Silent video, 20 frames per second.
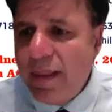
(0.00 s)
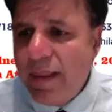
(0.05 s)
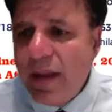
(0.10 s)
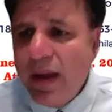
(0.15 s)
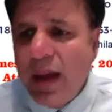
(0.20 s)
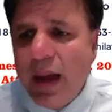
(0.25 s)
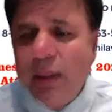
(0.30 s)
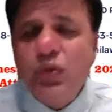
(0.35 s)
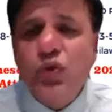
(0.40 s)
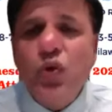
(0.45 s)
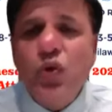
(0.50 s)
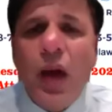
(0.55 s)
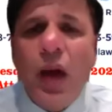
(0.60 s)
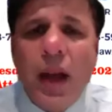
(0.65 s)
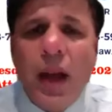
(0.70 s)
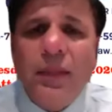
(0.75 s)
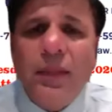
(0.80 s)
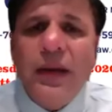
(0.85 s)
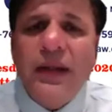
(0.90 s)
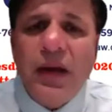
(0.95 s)
I'm so
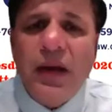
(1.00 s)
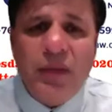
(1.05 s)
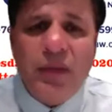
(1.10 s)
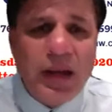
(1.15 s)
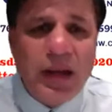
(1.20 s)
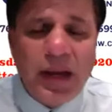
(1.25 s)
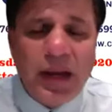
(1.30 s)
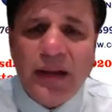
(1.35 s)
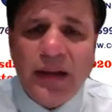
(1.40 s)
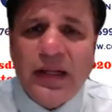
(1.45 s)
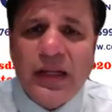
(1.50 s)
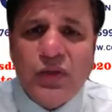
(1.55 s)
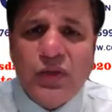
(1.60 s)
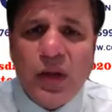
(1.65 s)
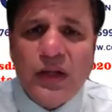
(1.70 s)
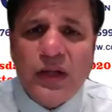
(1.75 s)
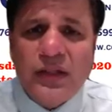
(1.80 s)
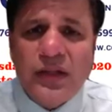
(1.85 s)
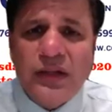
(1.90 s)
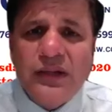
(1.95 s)
happy that we're getting these
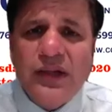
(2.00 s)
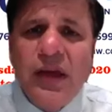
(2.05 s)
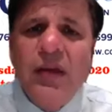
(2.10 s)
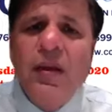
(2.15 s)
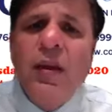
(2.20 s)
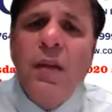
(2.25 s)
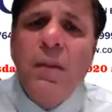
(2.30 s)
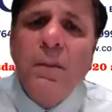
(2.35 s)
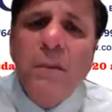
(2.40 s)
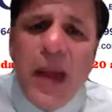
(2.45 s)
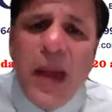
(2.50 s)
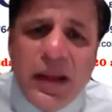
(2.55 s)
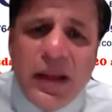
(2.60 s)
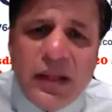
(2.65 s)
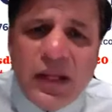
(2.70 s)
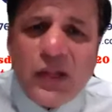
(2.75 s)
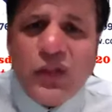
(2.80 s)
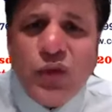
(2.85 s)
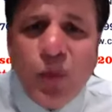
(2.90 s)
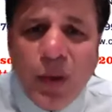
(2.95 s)
questions. Make the
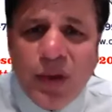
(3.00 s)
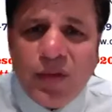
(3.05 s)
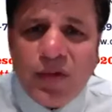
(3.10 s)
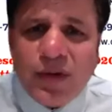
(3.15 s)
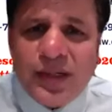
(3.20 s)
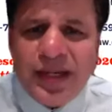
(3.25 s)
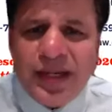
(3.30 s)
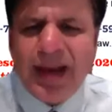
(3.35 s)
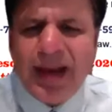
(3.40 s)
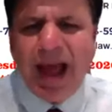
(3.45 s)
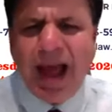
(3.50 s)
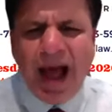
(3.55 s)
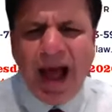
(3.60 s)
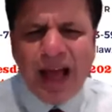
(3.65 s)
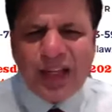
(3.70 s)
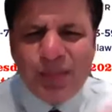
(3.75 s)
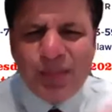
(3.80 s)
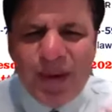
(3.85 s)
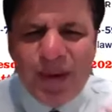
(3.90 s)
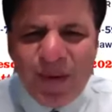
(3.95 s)
show interesting.
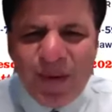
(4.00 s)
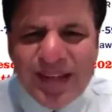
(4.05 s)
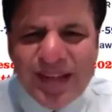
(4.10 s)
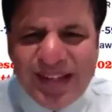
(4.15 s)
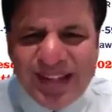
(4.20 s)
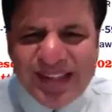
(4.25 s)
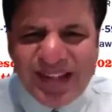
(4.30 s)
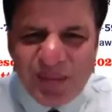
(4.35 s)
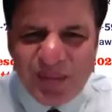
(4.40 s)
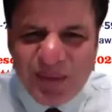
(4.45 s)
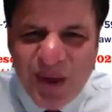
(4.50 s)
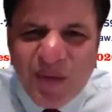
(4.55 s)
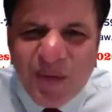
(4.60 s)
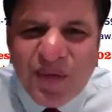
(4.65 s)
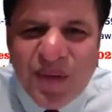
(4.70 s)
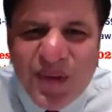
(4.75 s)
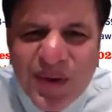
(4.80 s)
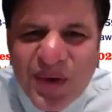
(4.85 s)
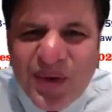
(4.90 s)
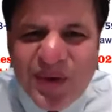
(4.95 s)
Ask me questions. I'm here for
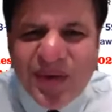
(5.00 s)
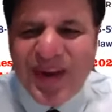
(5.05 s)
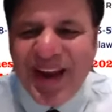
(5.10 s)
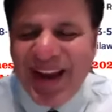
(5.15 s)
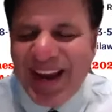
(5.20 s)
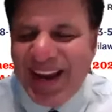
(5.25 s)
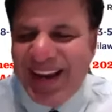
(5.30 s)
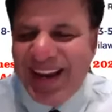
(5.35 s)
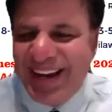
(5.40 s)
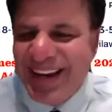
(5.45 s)
you today.